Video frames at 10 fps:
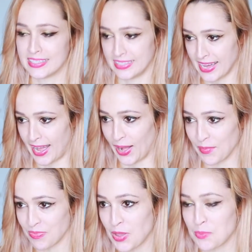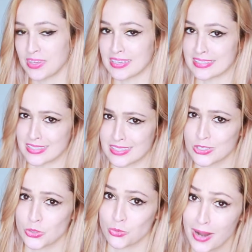Yeah, because this
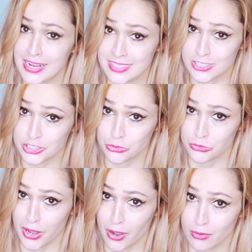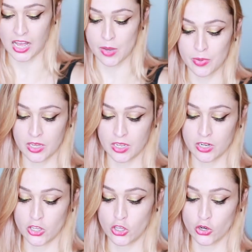is a race issue now. I
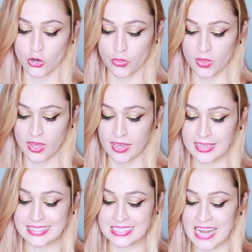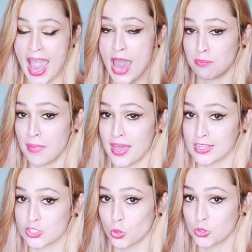mean, your thing is dad
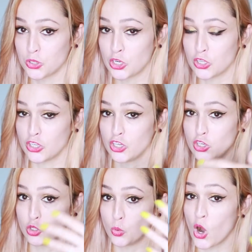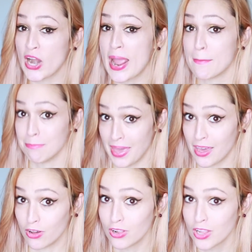man, so clearly you are a
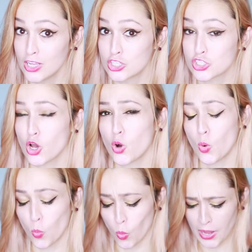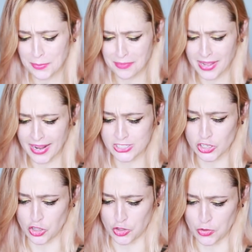male. So what
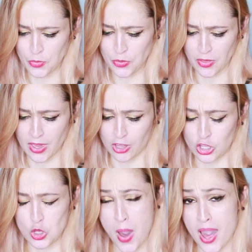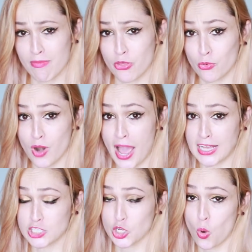makes you think you have the
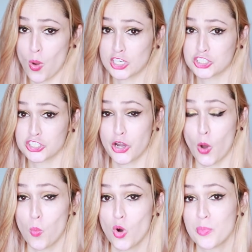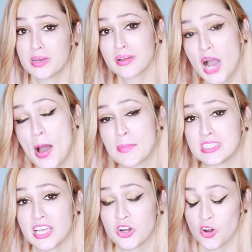right to question a woman
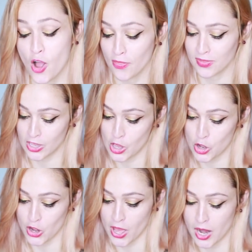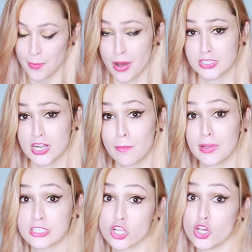commentator on the internet about
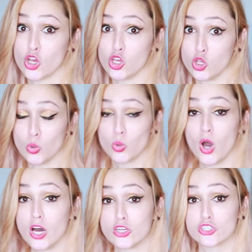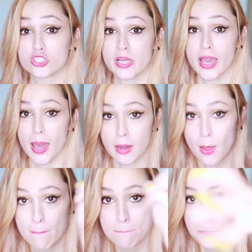topics you don't understand?
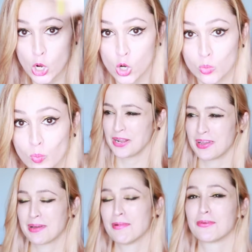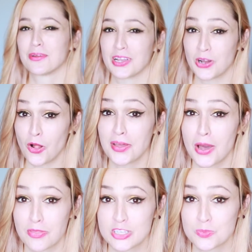Boom! I mean, come on, really. Calling
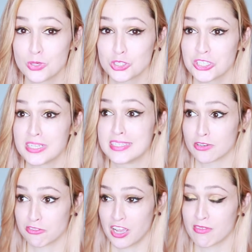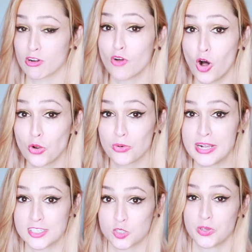out this bullshit is in favor of all
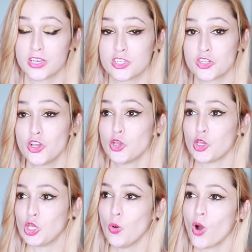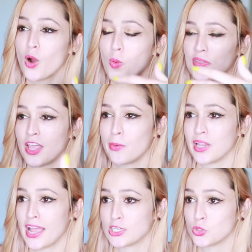races because you are what they would
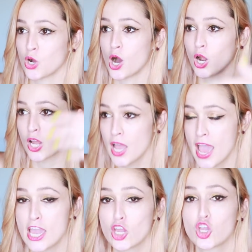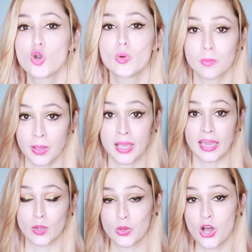like to call a human
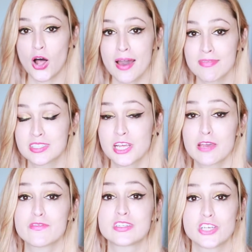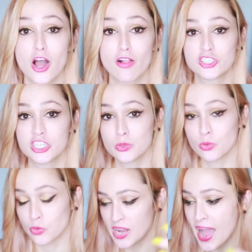being, and we all have the same physiology that
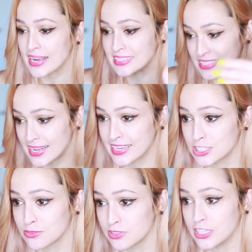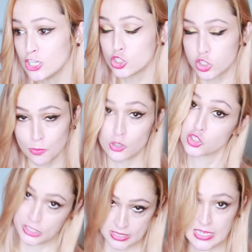will react negatively to bullshit